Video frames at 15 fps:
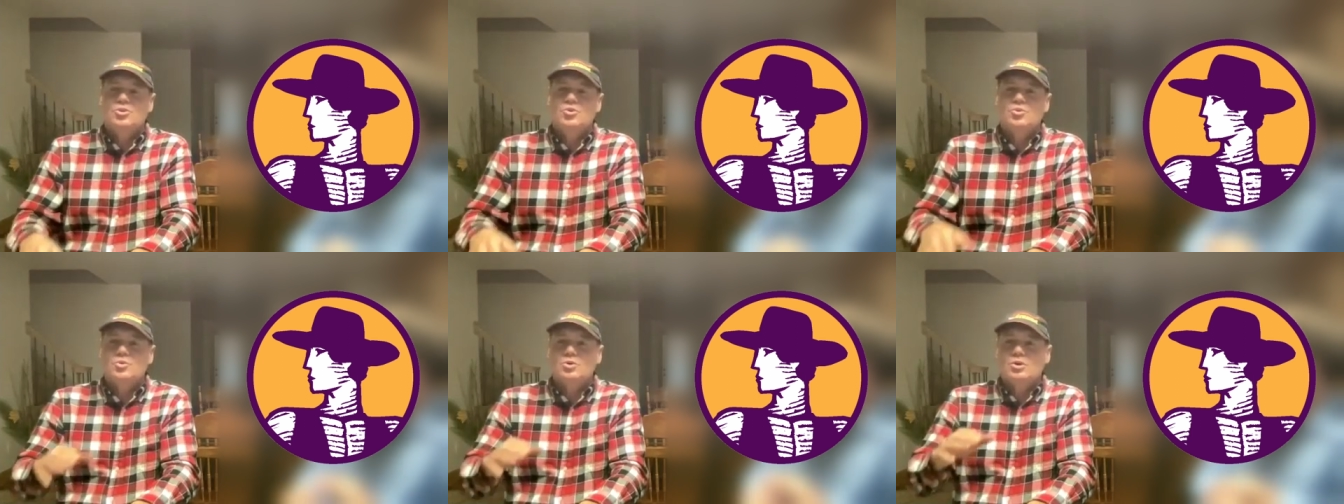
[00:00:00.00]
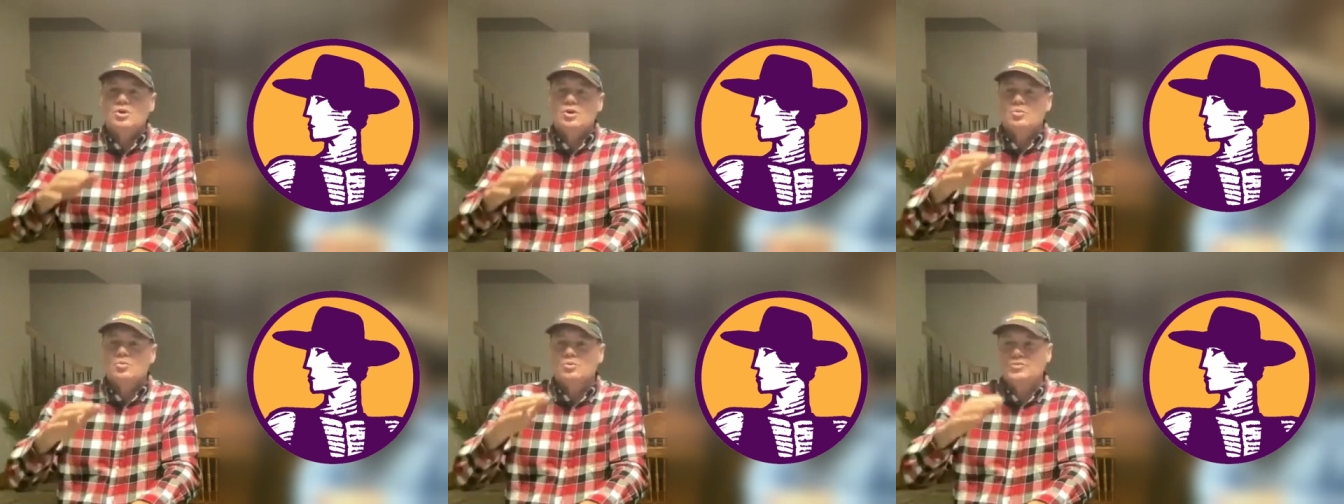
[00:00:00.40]

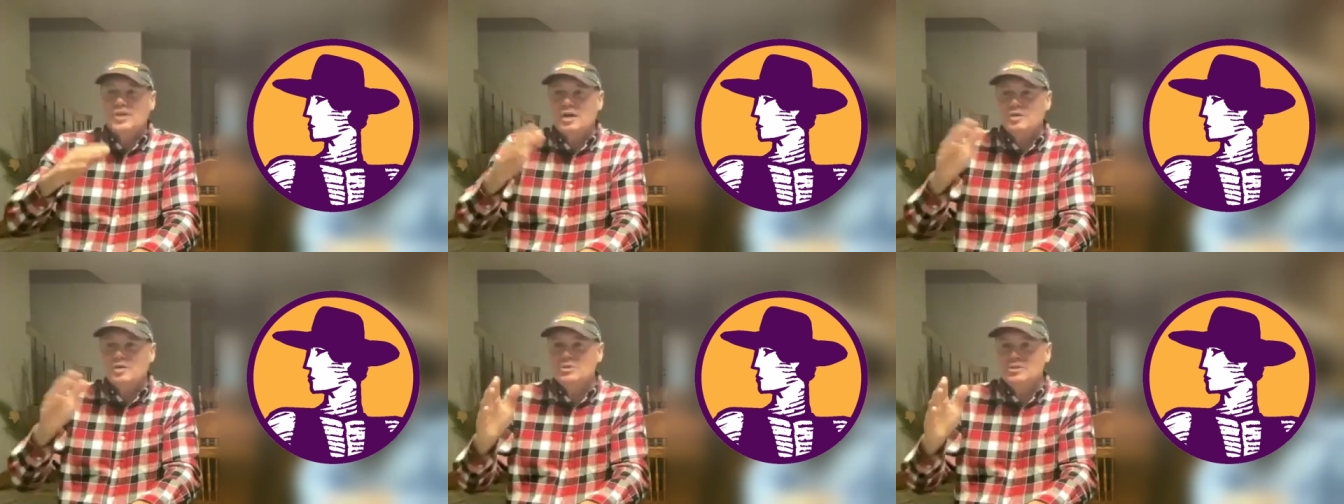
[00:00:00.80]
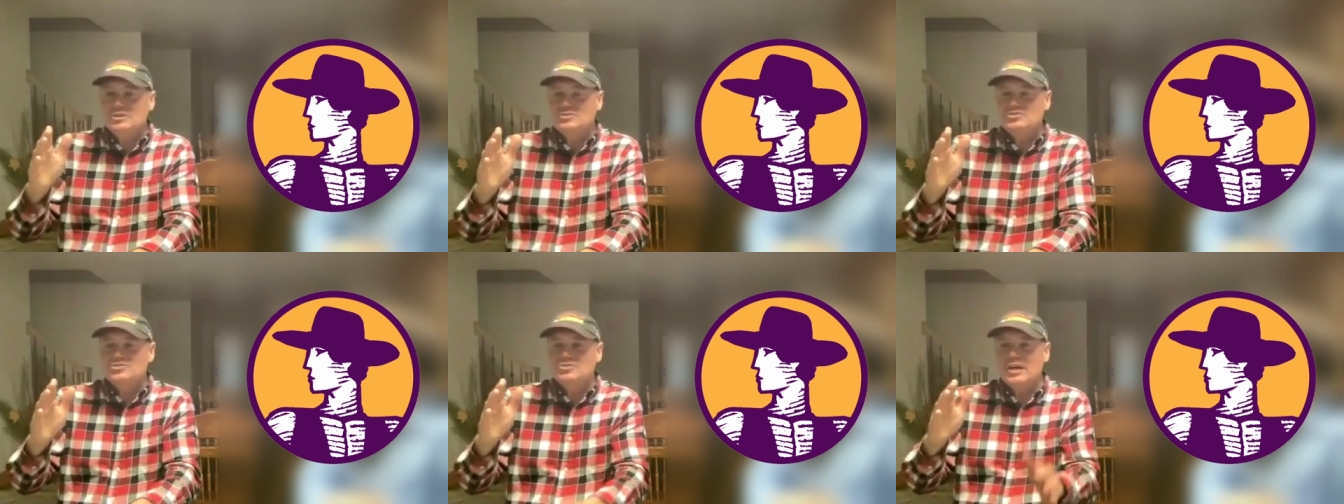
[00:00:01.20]
So... with
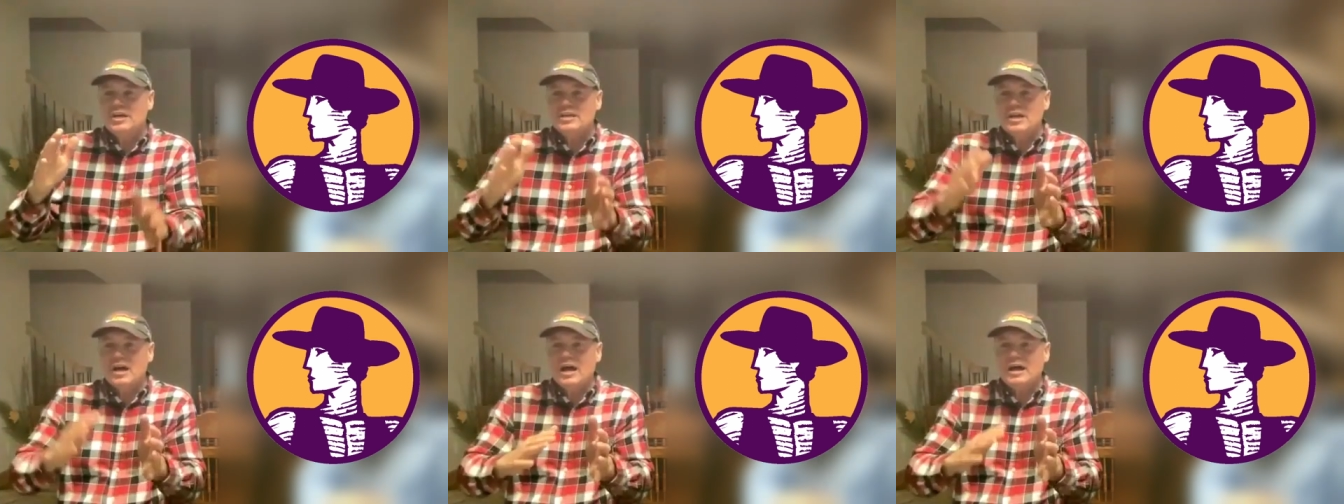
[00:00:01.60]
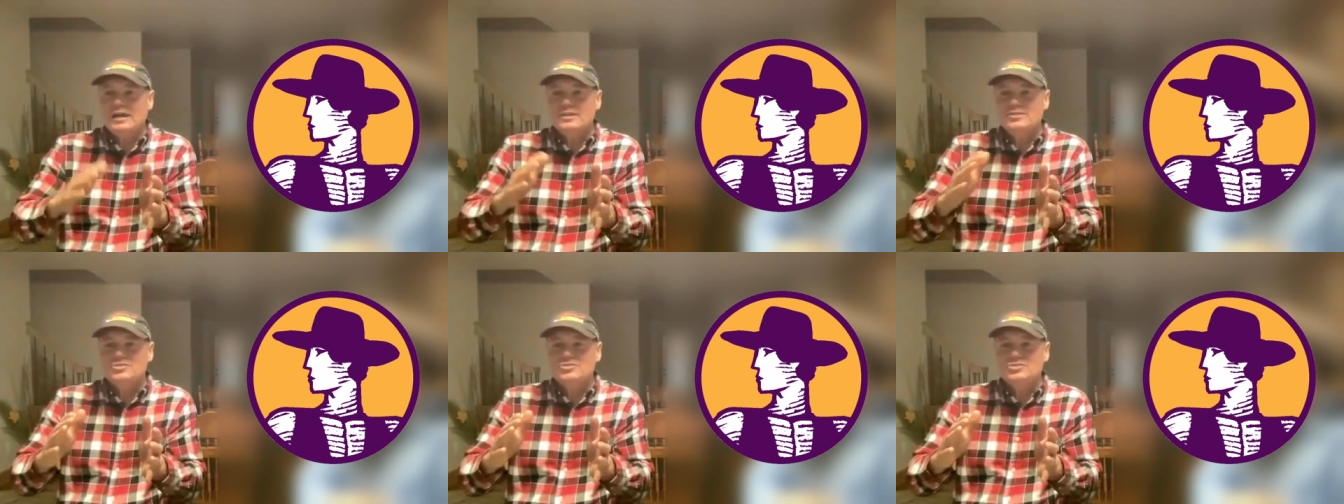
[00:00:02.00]
that being said,
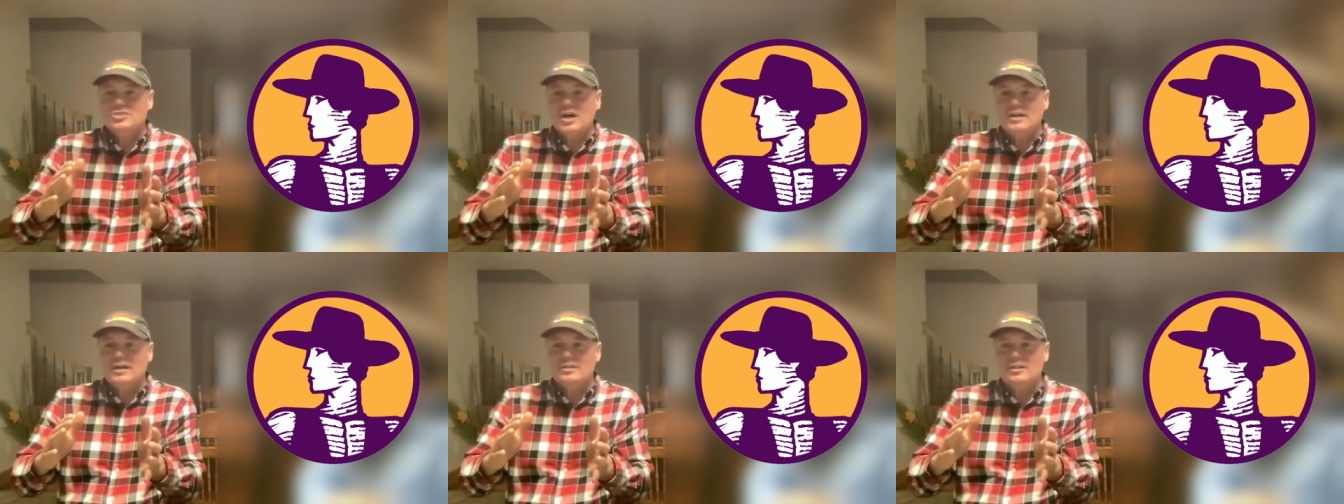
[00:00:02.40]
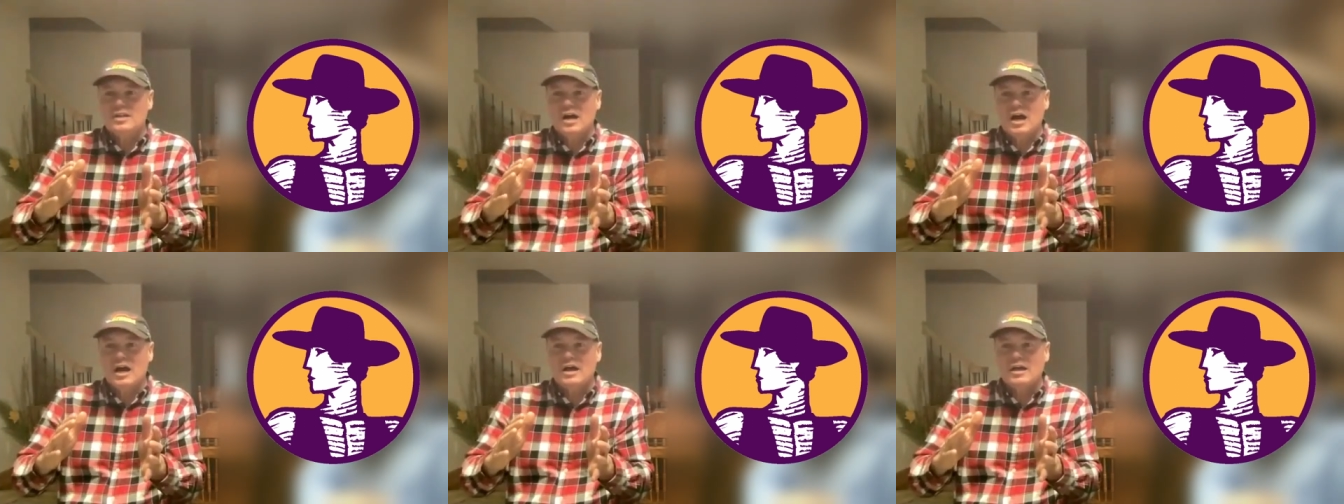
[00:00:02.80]
I
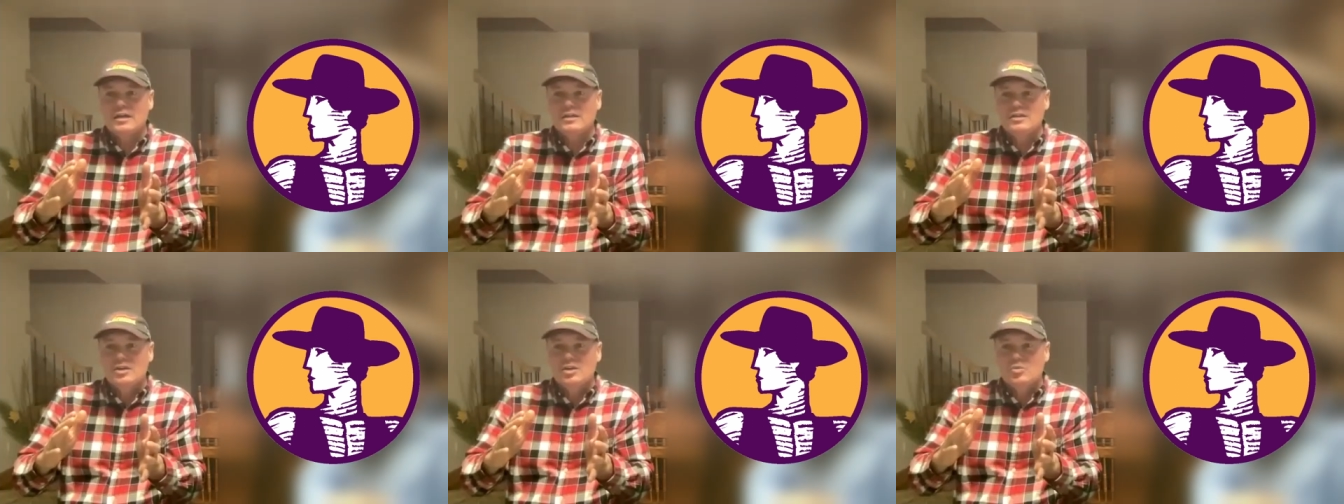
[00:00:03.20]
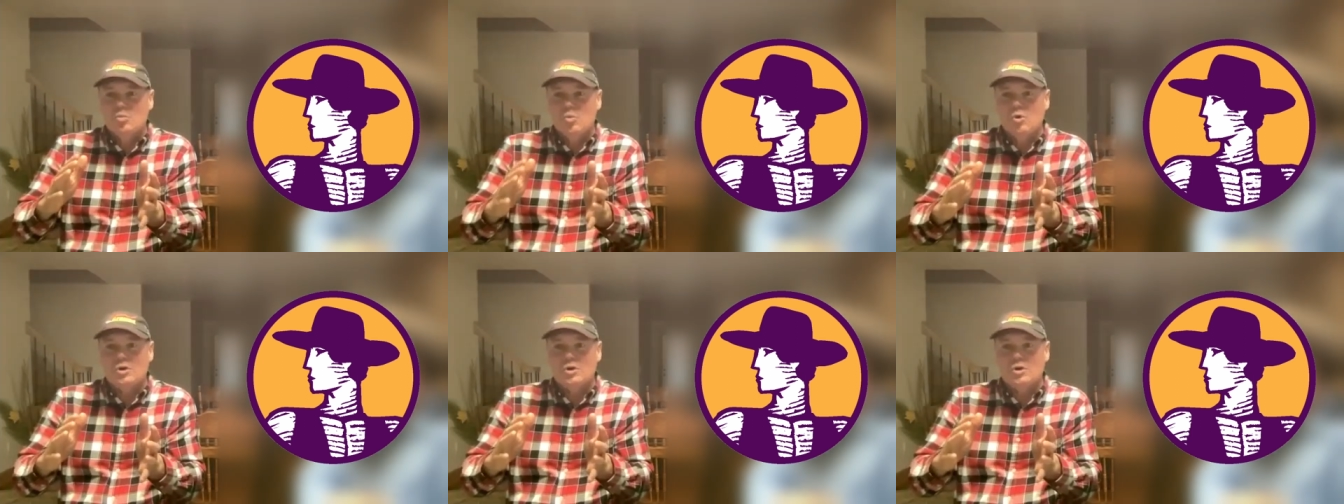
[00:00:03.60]
decided I